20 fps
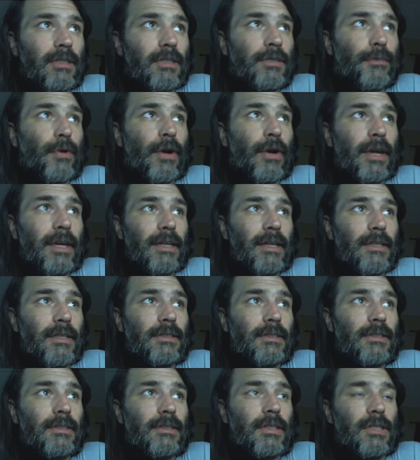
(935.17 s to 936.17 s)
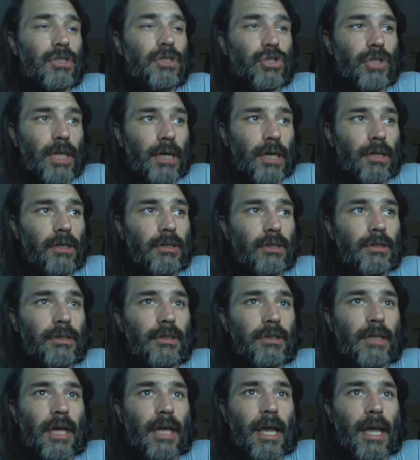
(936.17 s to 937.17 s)
sprays and
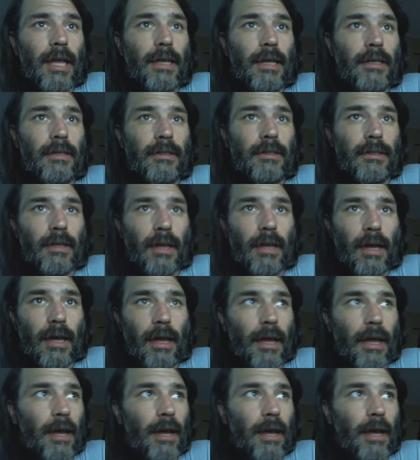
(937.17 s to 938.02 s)
gels and uh,